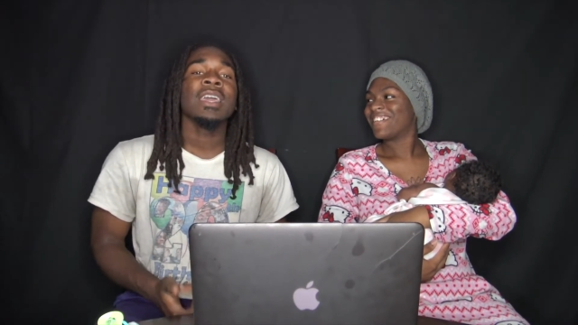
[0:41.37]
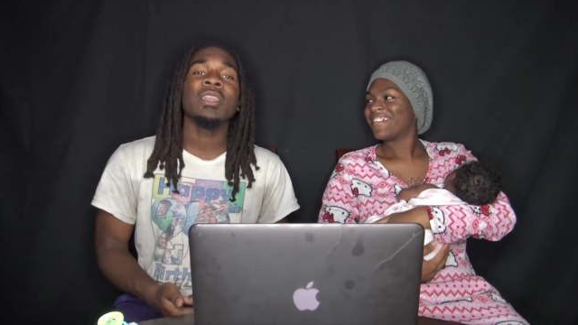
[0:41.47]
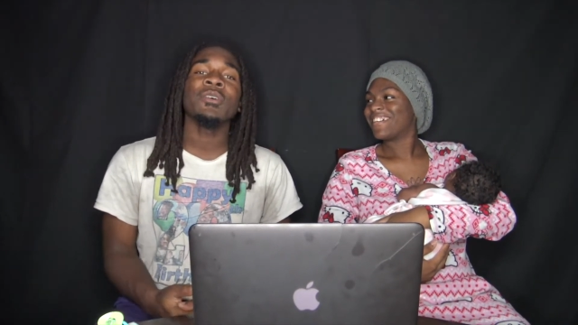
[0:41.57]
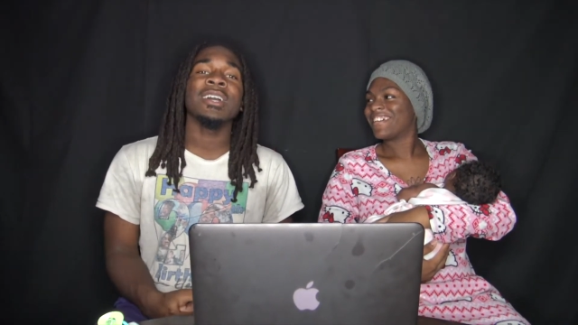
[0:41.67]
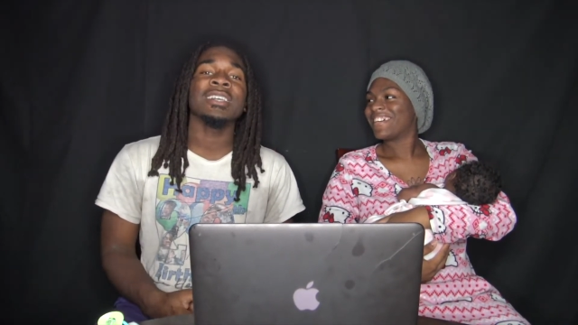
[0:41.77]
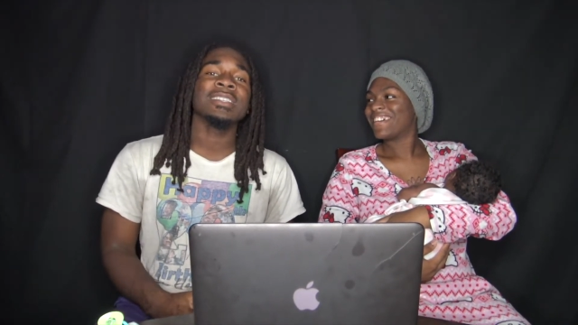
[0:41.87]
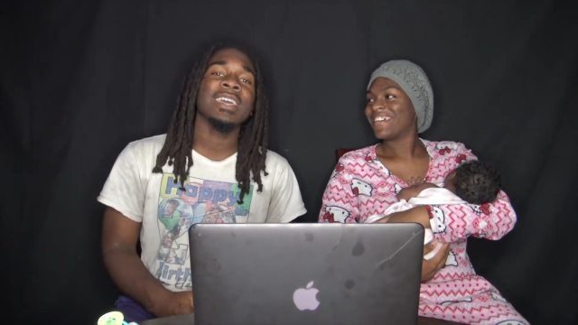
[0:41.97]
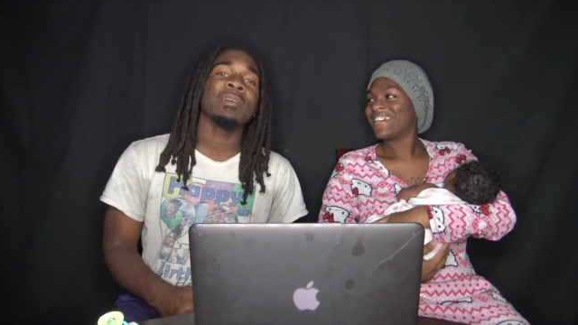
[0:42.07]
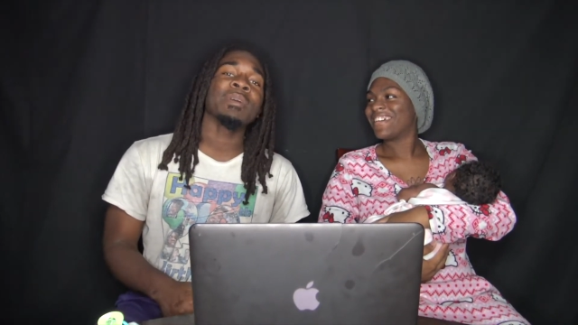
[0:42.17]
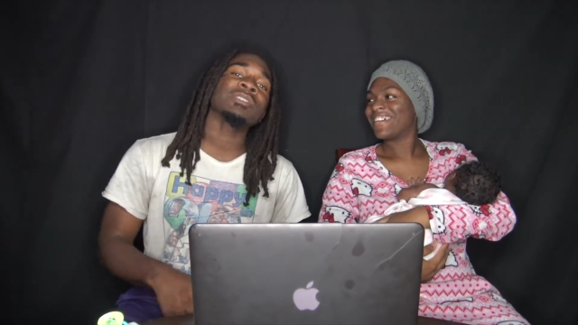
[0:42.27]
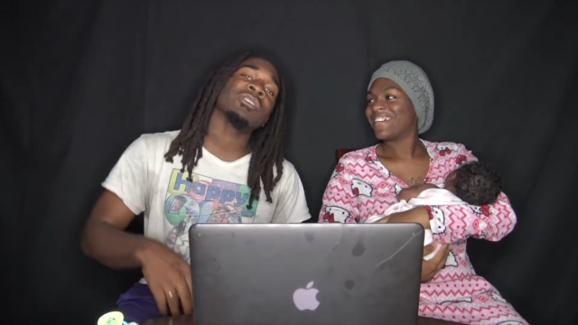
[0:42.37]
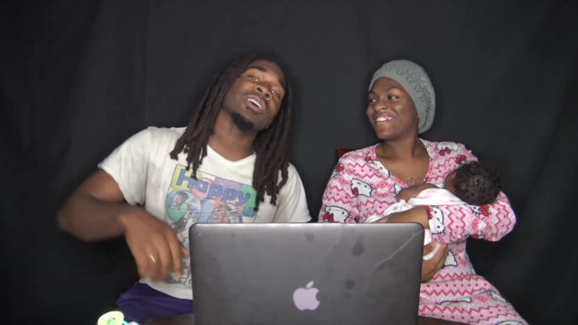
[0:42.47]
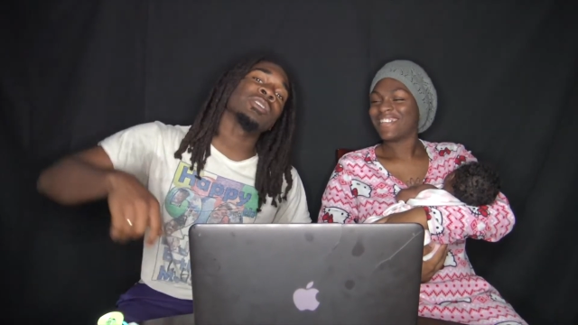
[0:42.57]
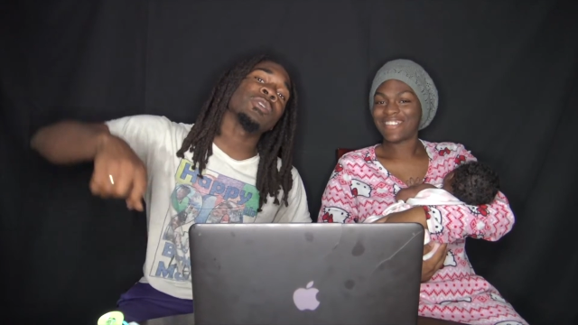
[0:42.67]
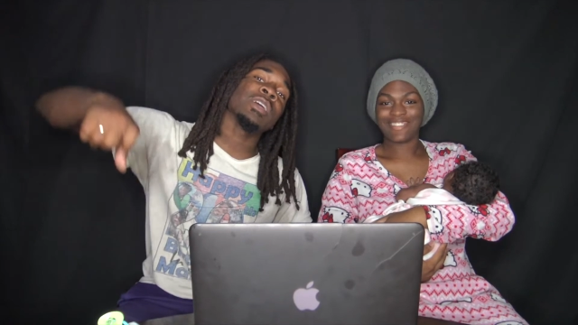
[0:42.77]
Speaker 1: Anyways, yeah, make sure
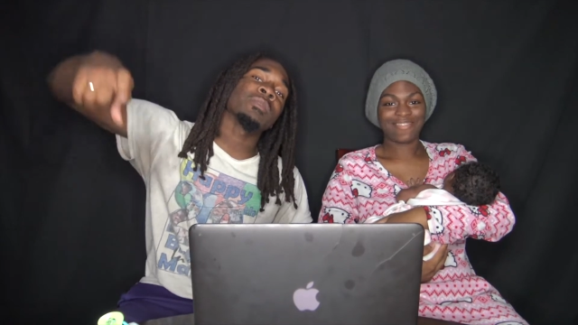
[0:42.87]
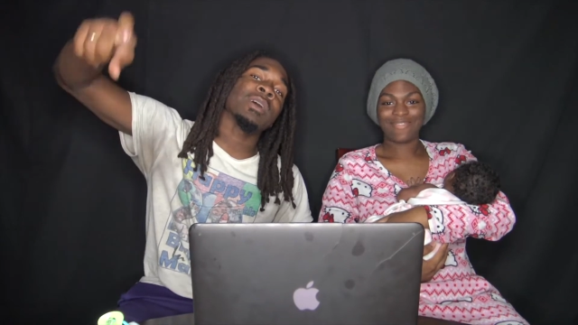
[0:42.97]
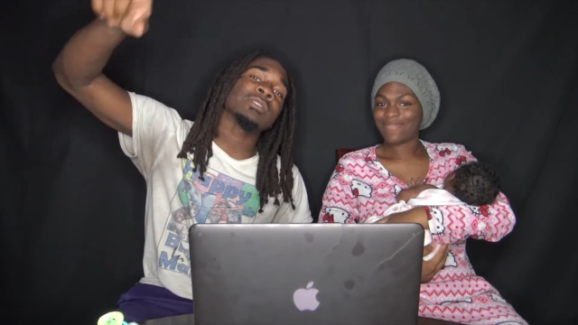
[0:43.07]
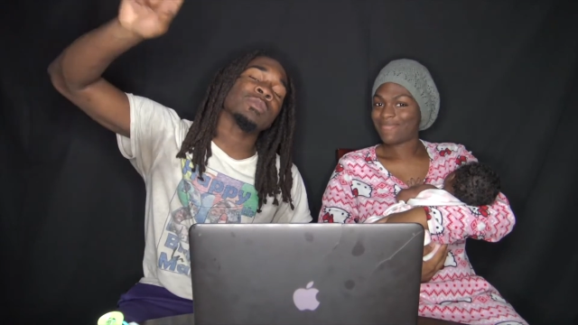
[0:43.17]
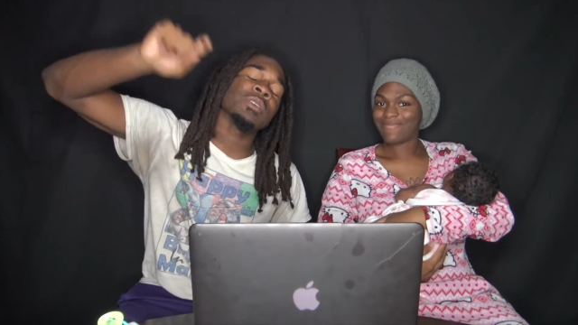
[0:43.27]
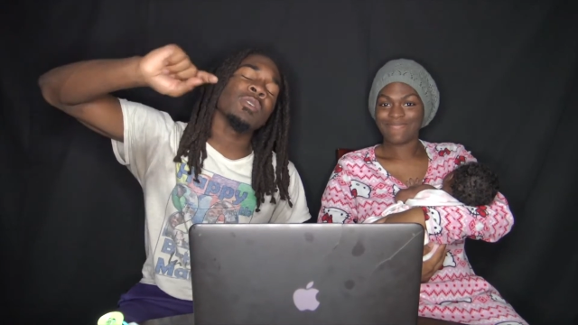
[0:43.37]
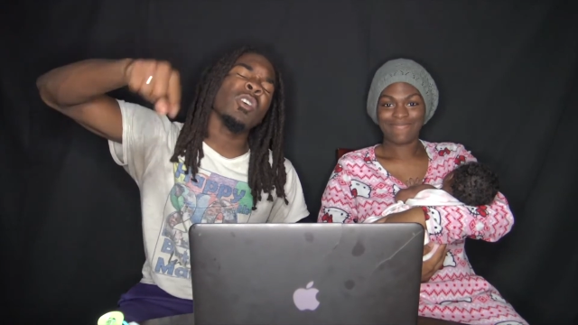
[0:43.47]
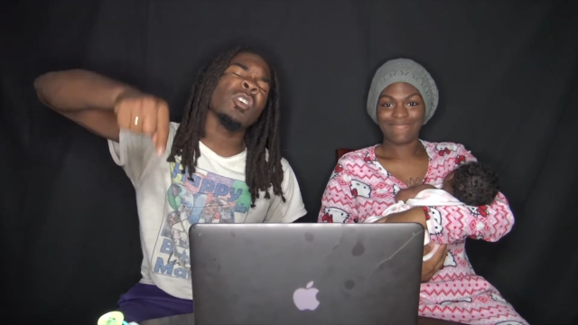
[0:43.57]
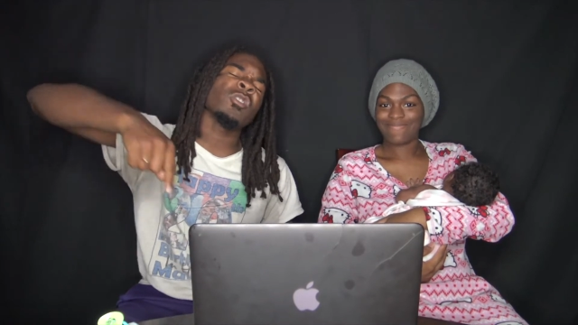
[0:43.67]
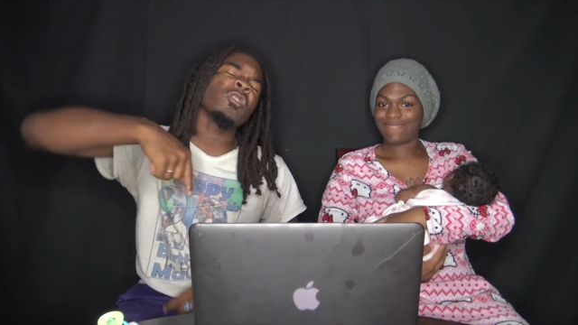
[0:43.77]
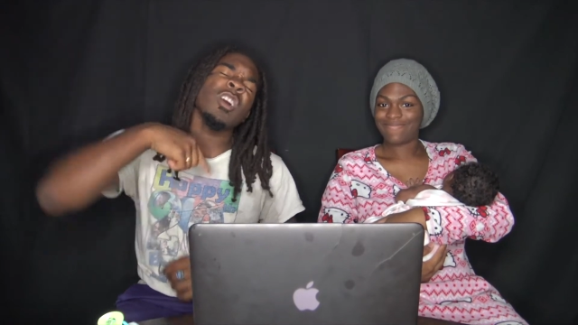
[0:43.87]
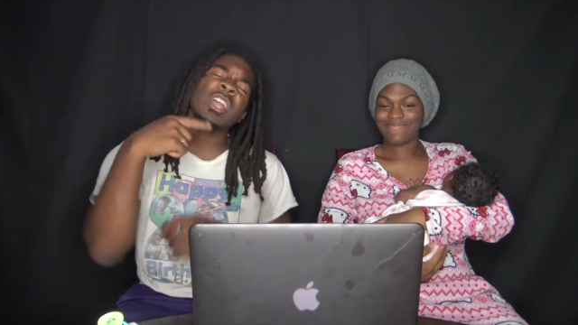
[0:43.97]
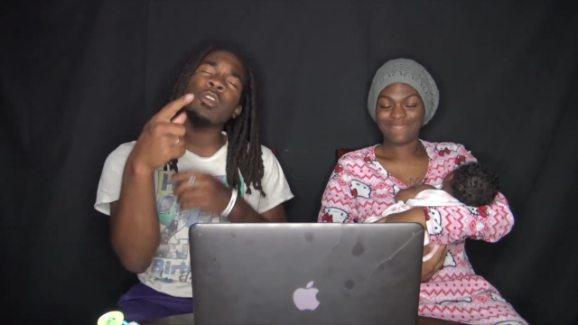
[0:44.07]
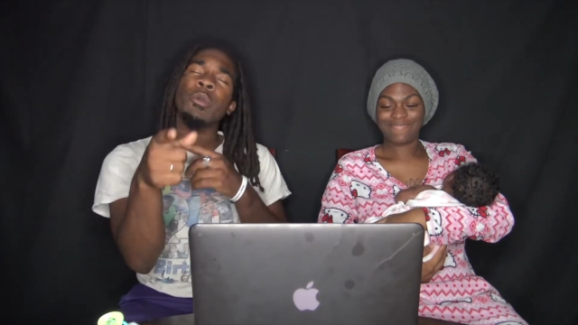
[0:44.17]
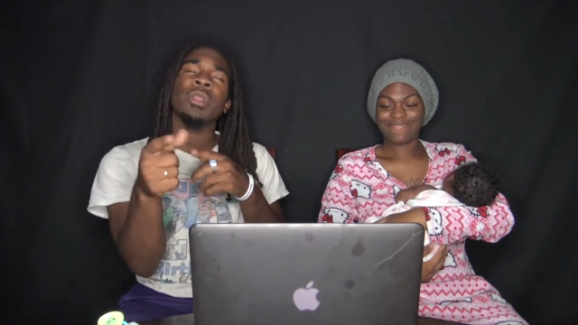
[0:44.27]
y'all donate at the bottom some Q going going to go.
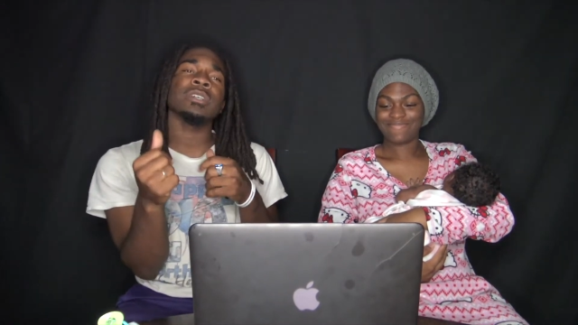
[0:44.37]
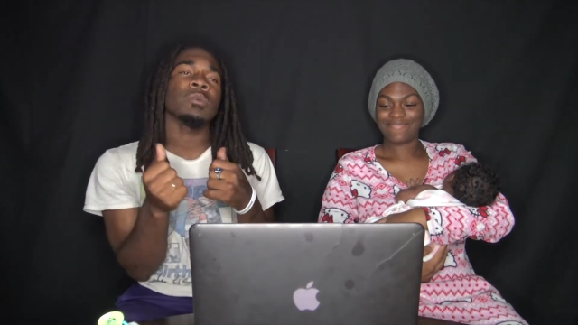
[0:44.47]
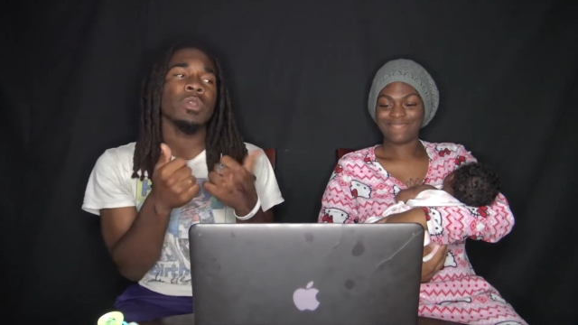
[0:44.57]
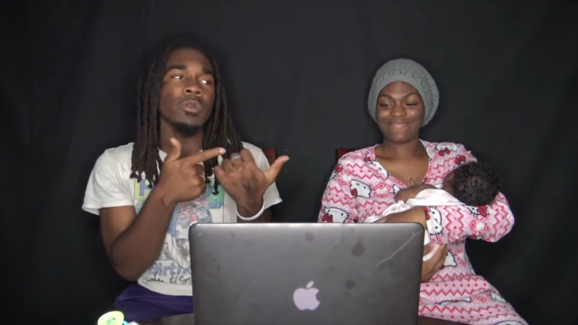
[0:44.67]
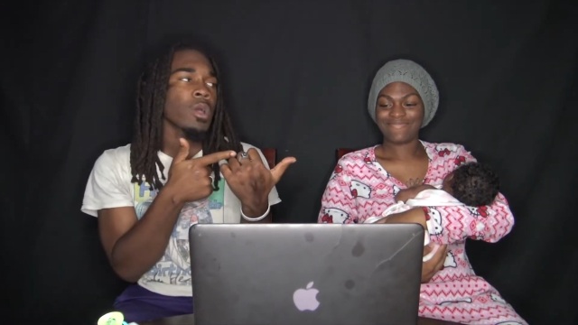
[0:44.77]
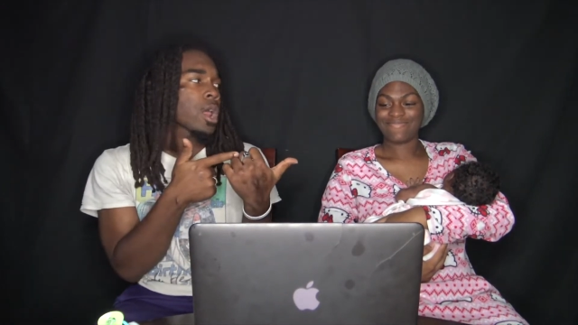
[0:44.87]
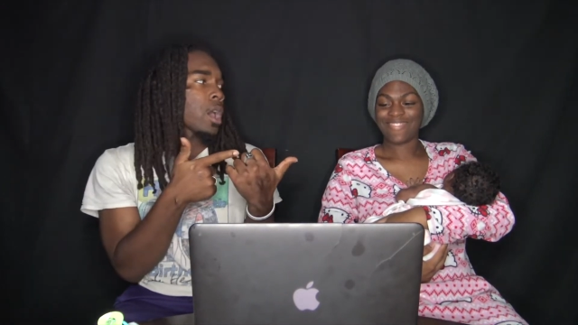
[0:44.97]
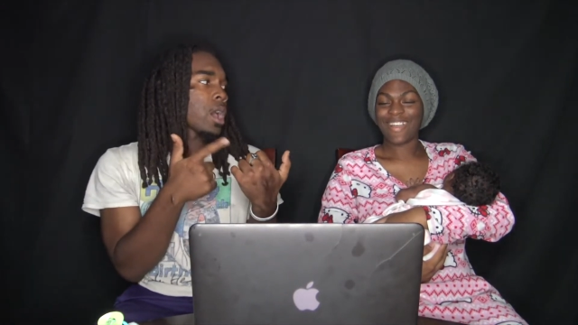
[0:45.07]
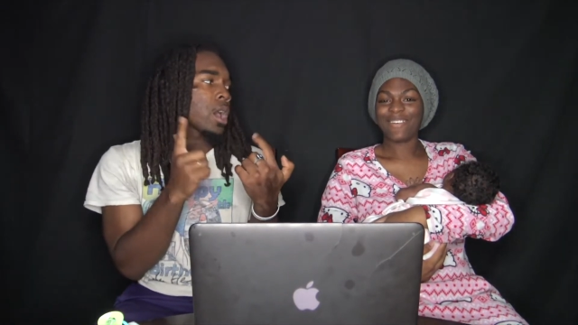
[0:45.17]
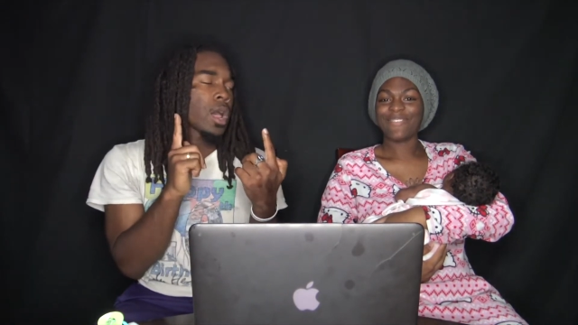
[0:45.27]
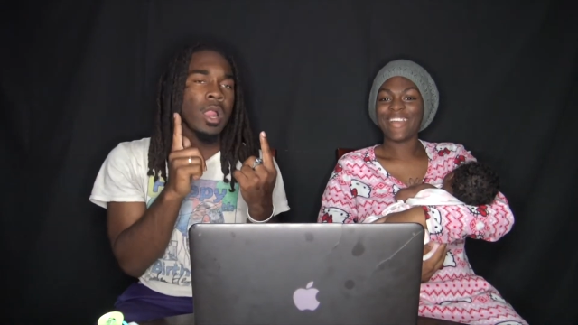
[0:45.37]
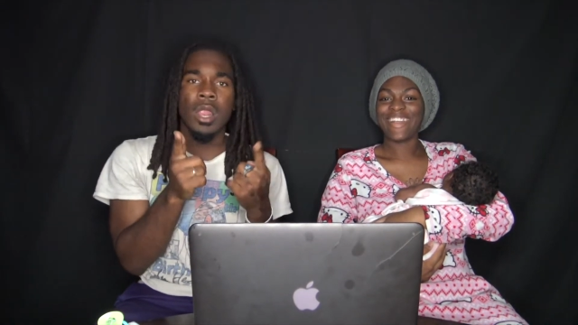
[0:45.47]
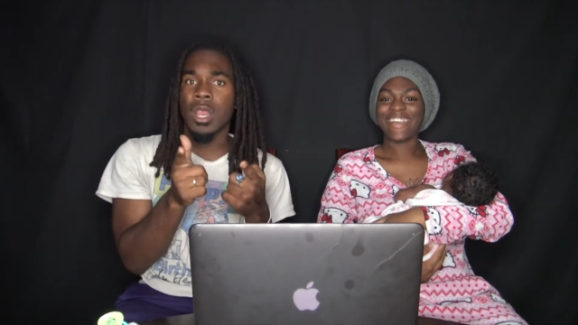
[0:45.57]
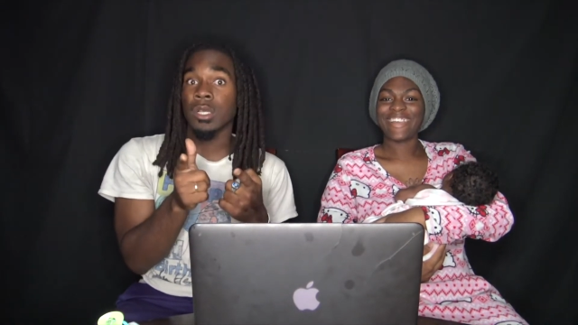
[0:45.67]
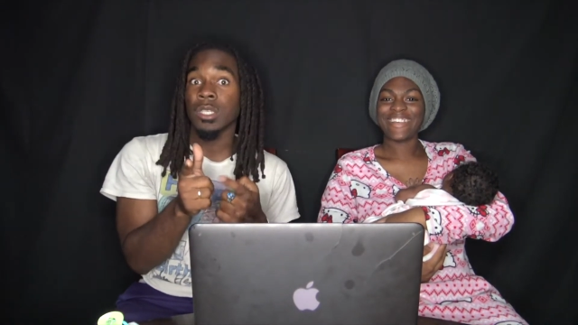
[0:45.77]
I know y'all ready because I'm ready. ready. I'm
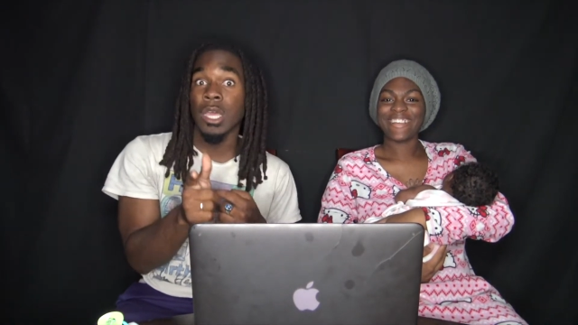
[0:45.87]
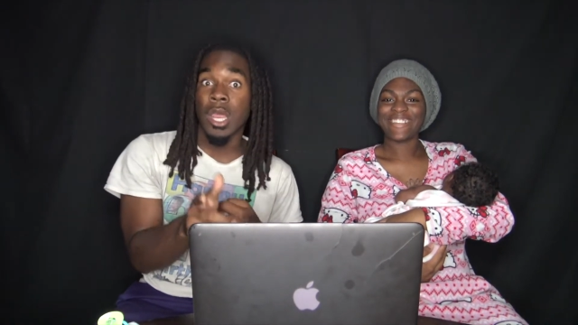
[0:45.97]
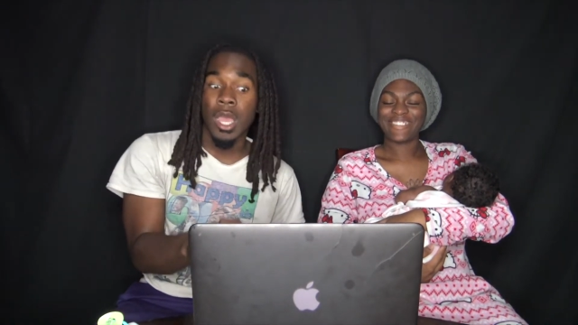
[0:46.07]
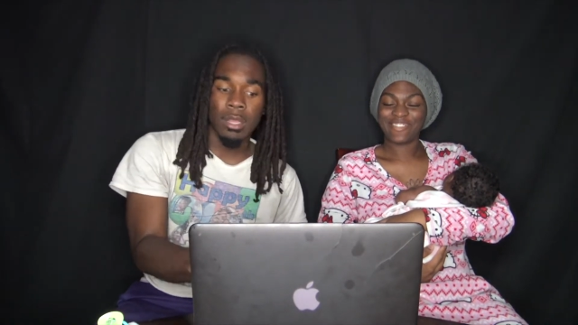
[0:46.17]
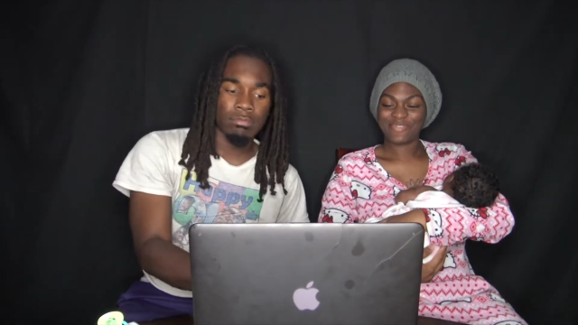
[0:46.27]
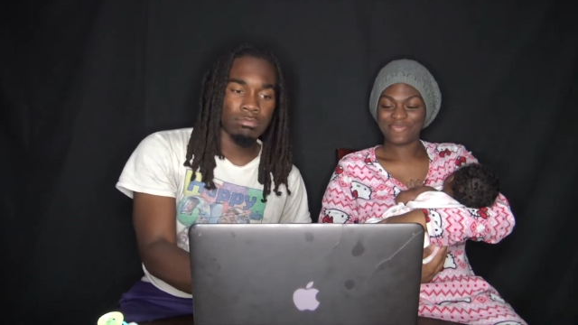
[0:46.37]
ready. Let's get